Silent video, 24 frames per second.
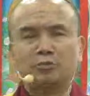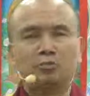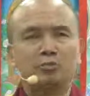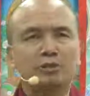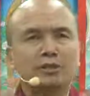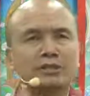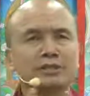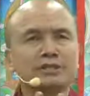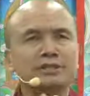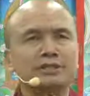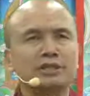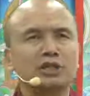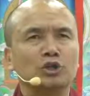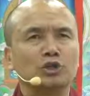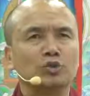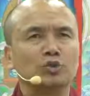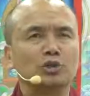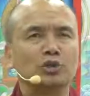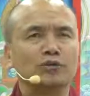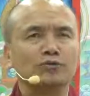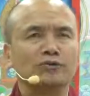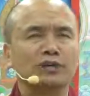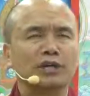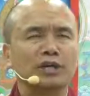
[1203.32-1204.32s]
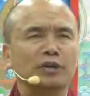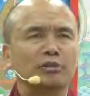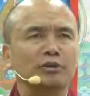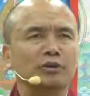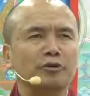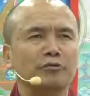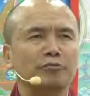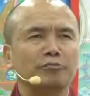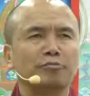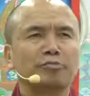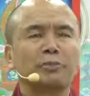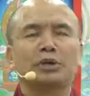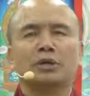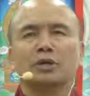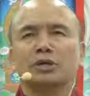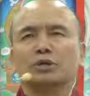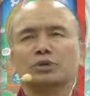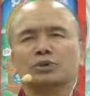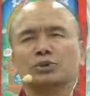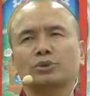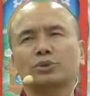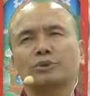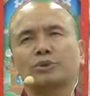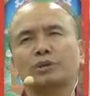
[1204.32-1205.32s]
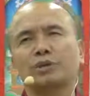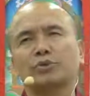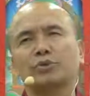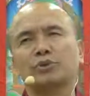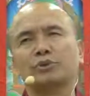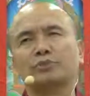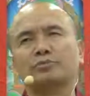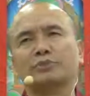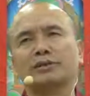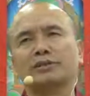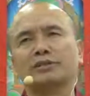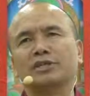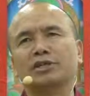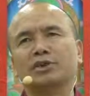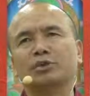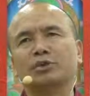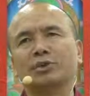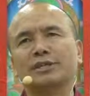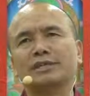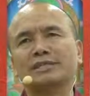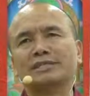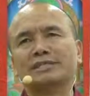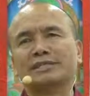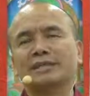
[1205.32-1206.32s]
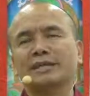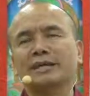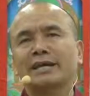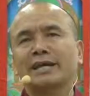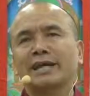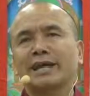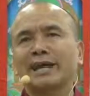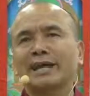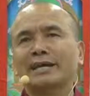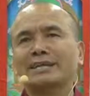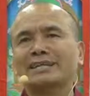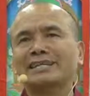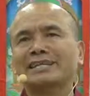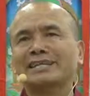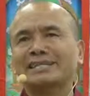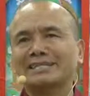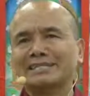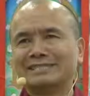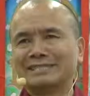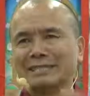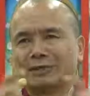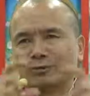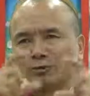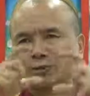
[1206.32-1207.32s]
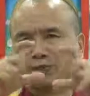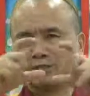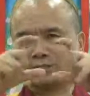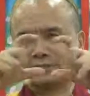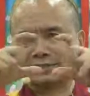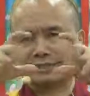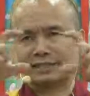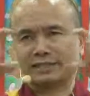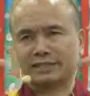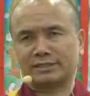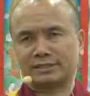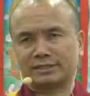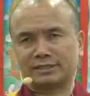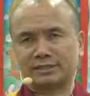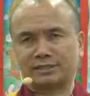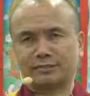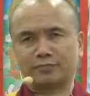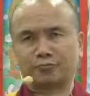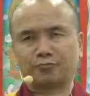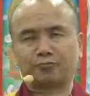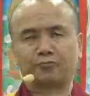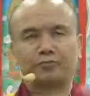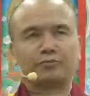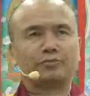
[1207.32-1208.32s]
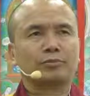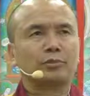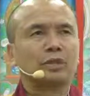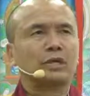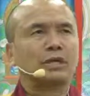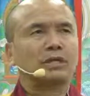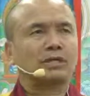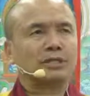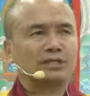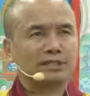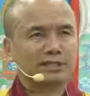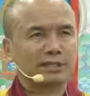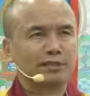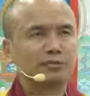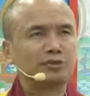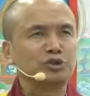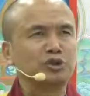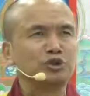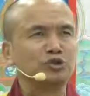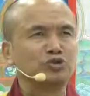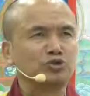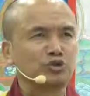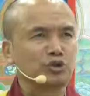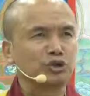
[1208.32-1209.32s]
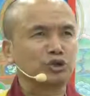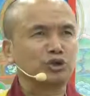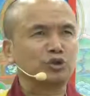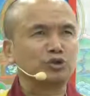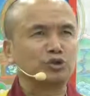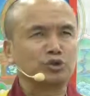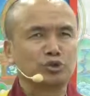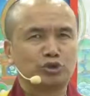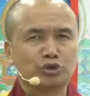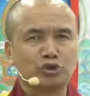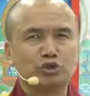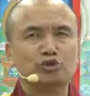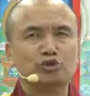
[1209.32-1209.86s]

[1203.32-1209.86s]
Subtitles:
Please turn the wheel of Dharma. So he was made the request, and then he said one stanza. So the